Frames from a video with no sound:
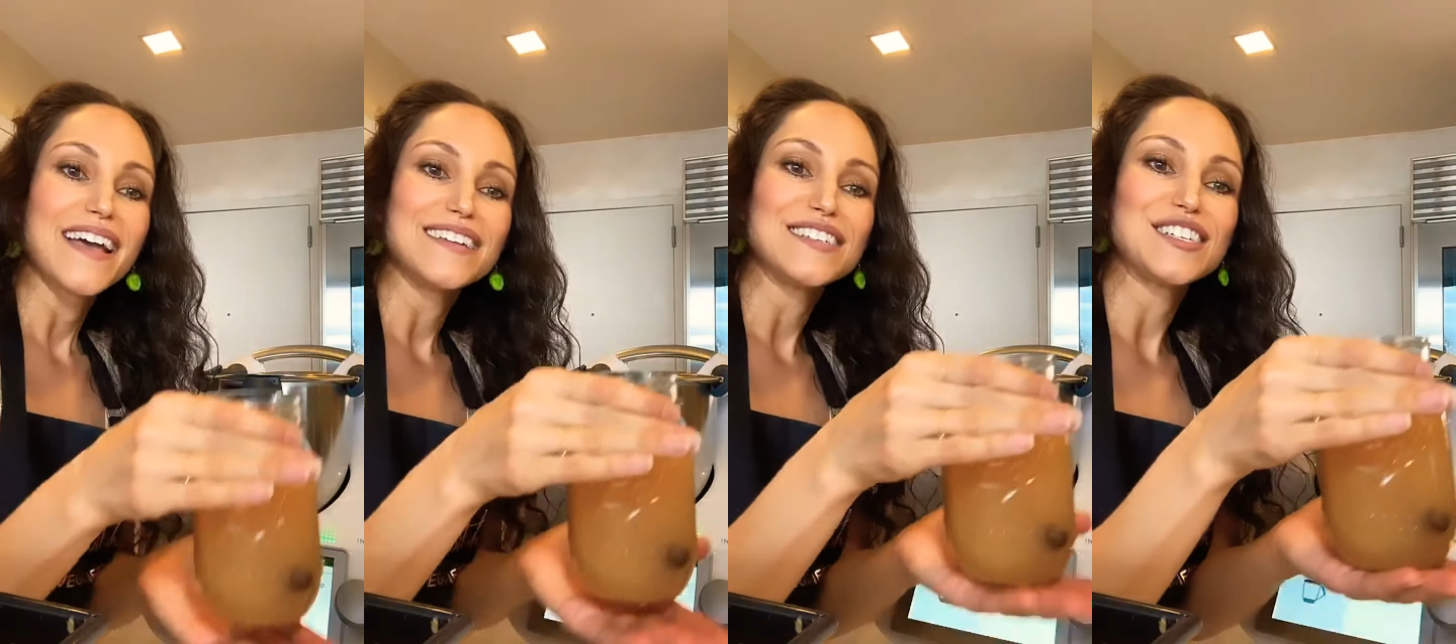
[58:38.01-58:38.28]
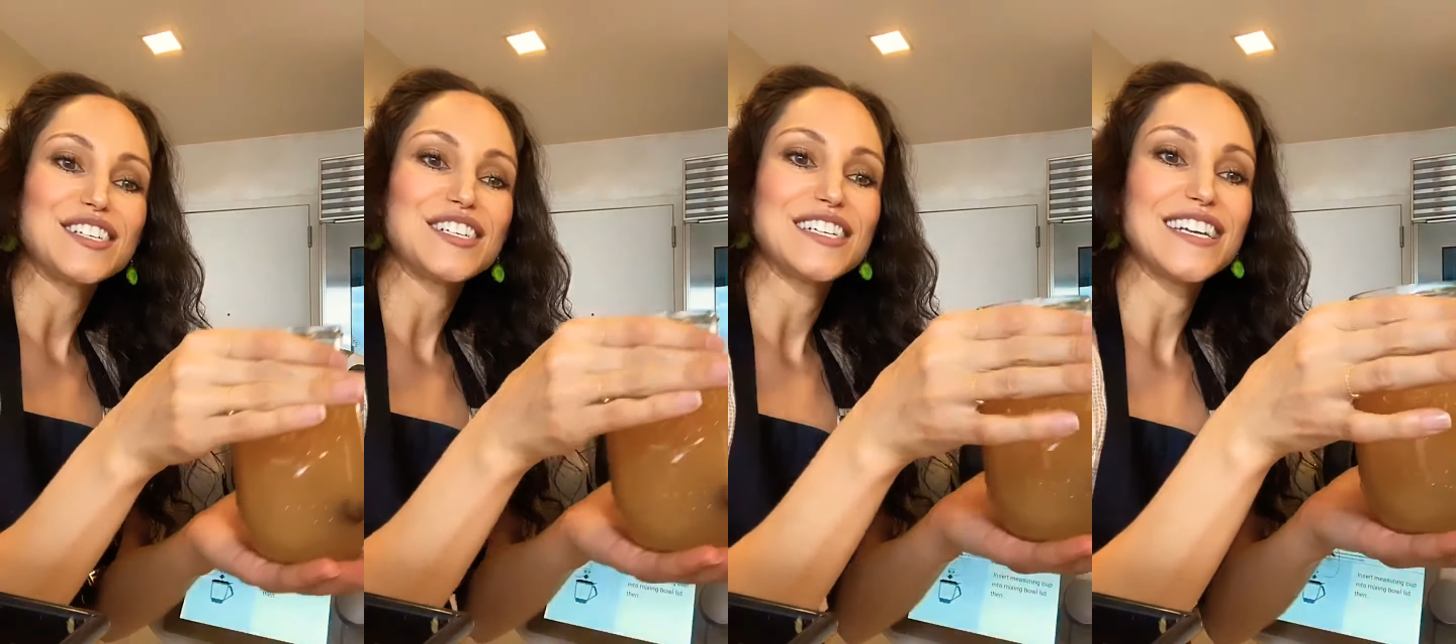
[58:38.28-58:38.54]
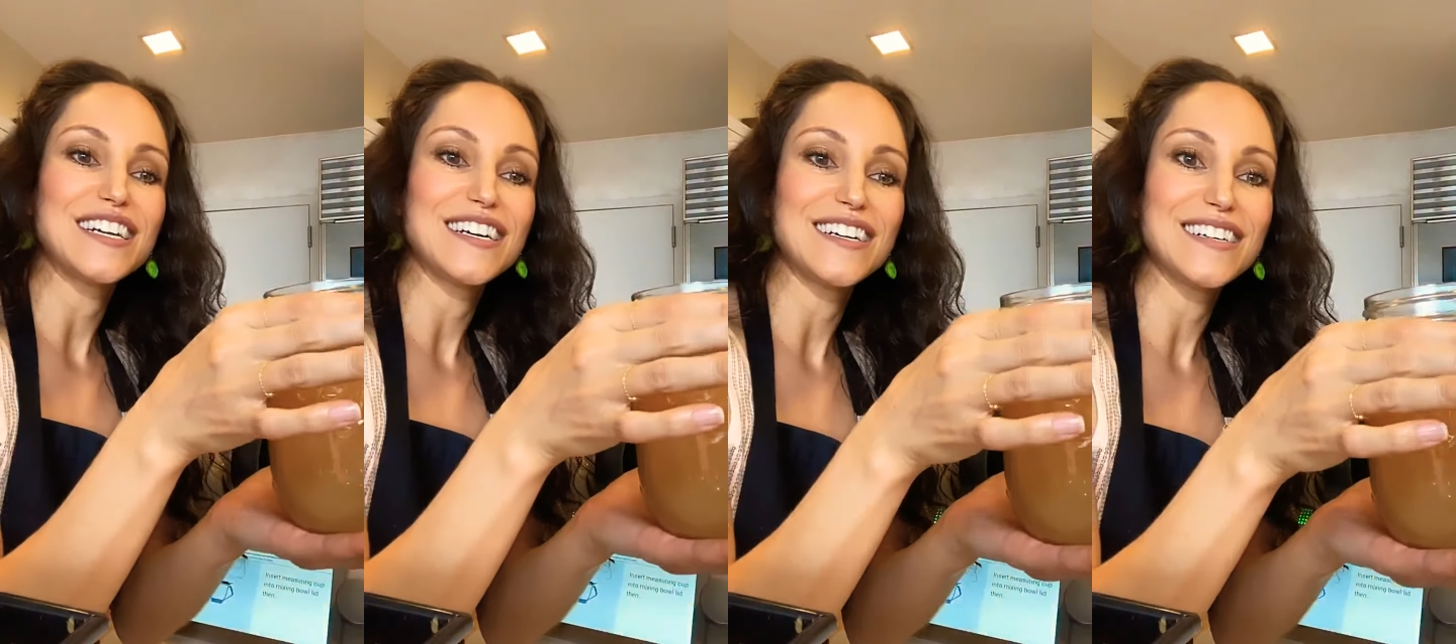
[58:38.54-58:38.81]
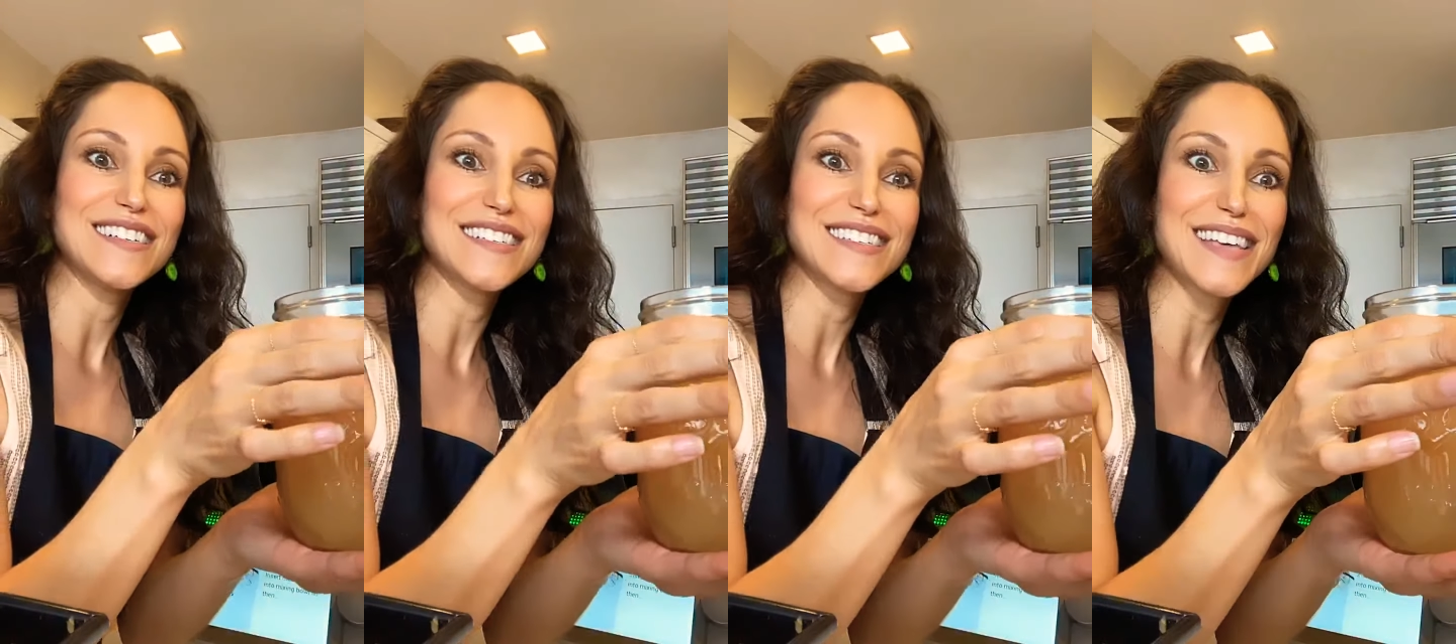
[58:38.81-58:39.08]
And
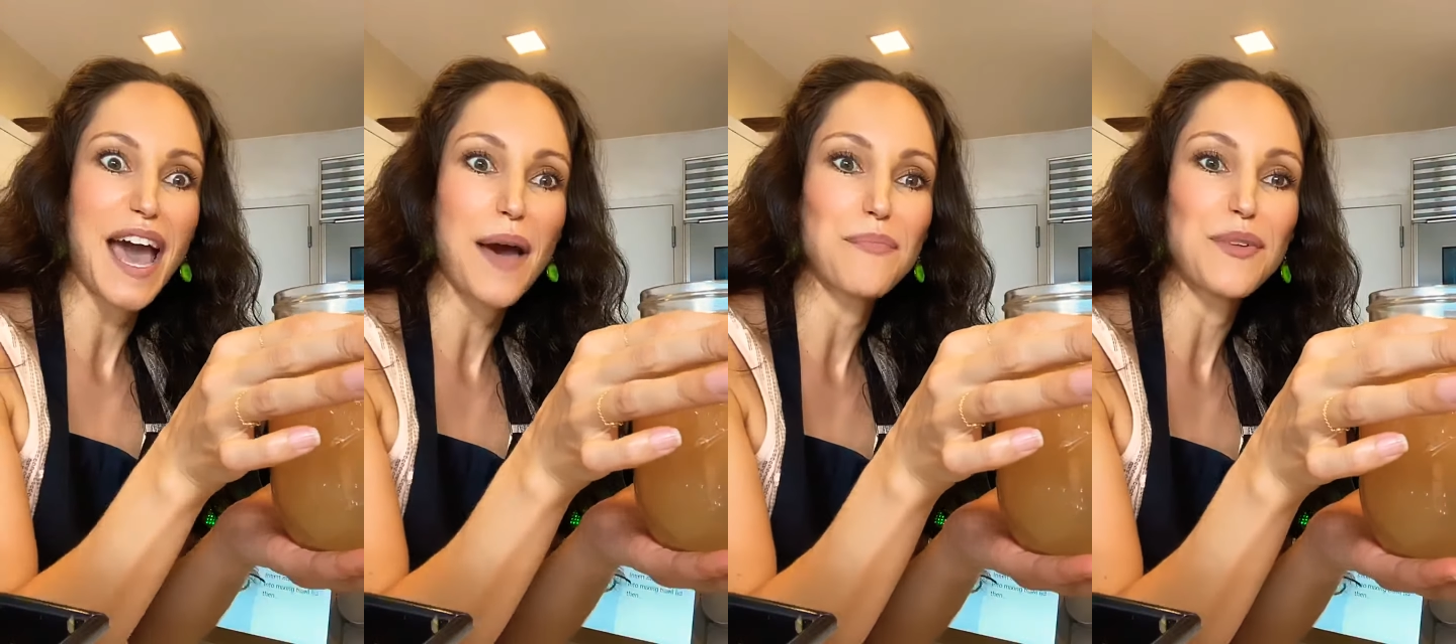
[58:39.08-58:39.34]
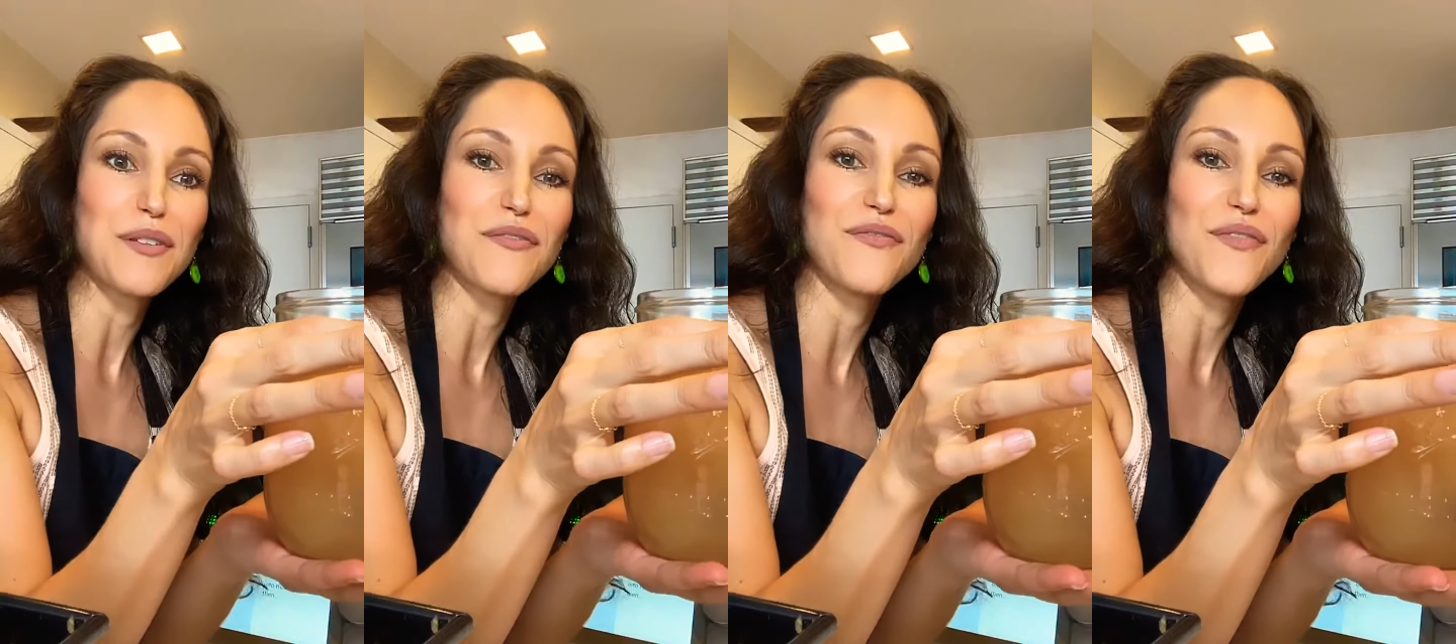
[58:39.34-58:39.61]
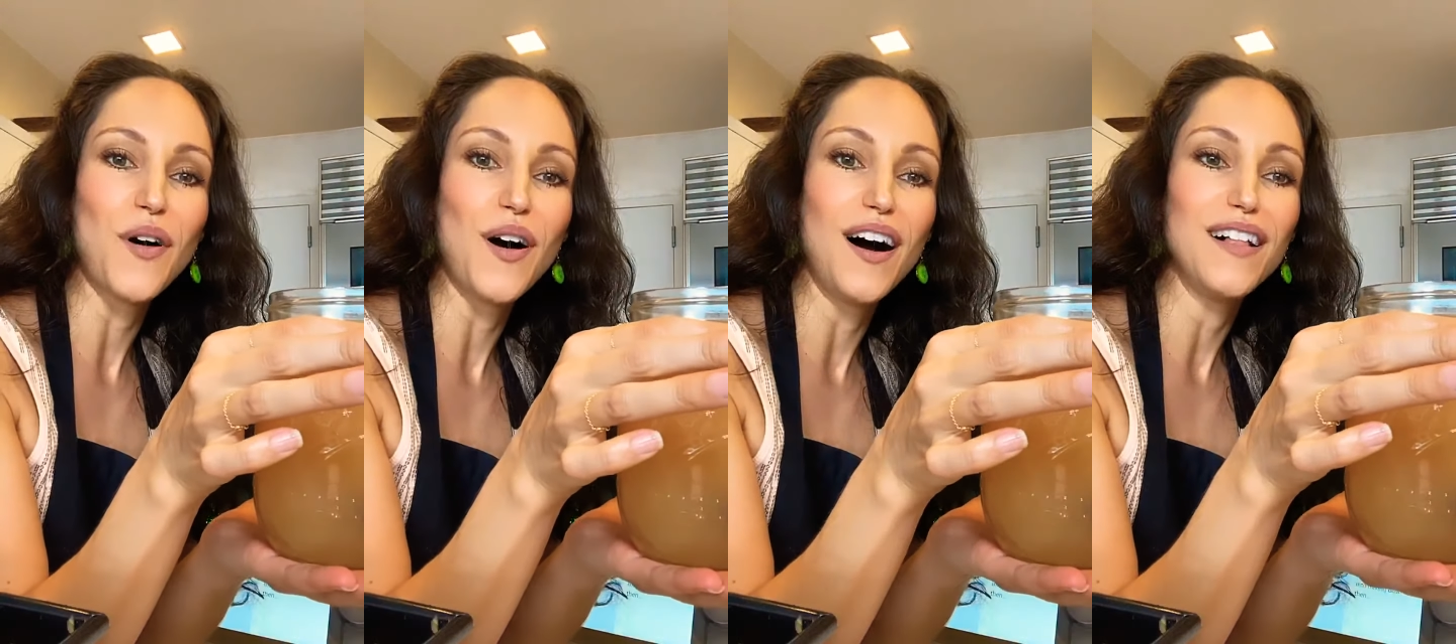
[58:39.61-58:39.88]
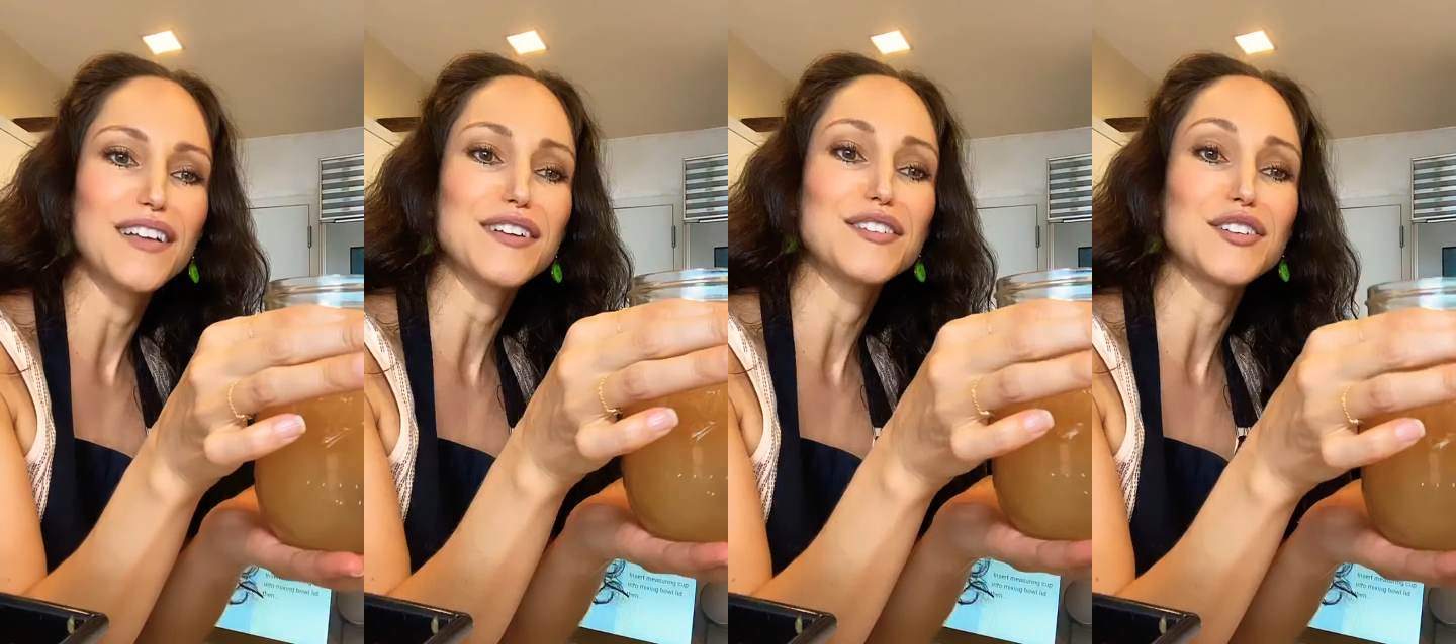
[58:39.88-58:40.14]
cheers, happy
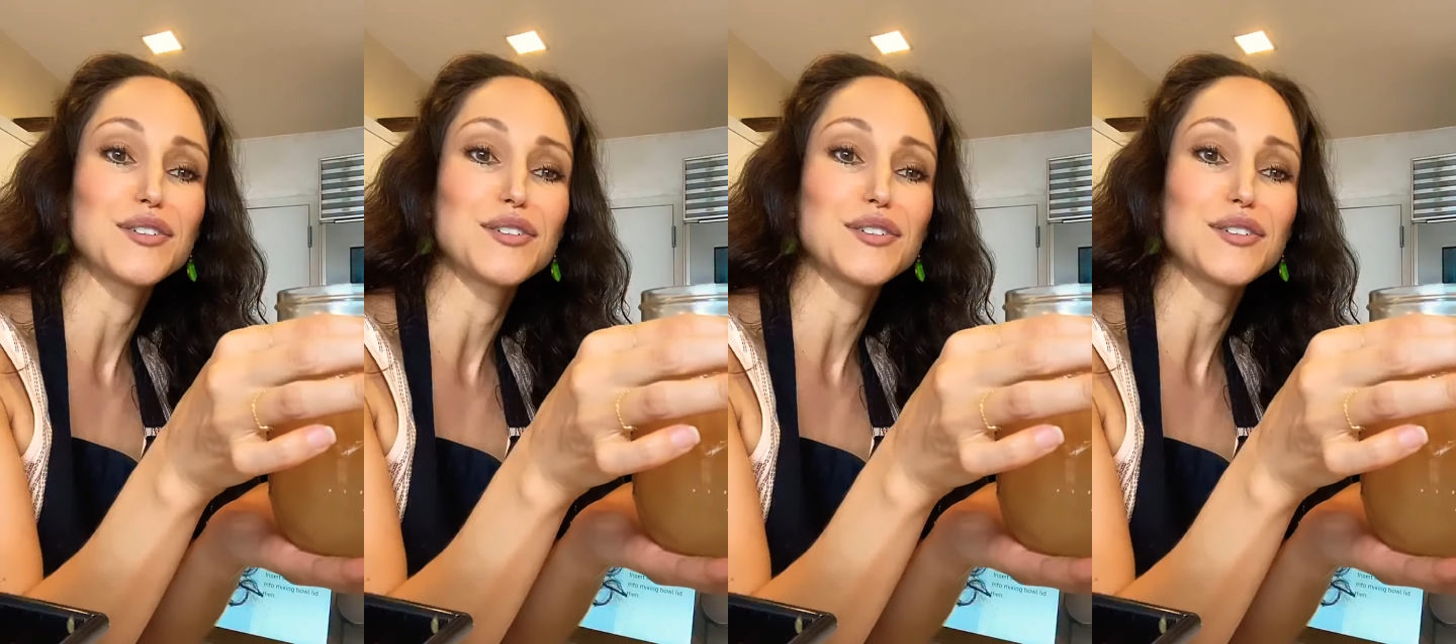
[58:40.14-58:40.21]
fall.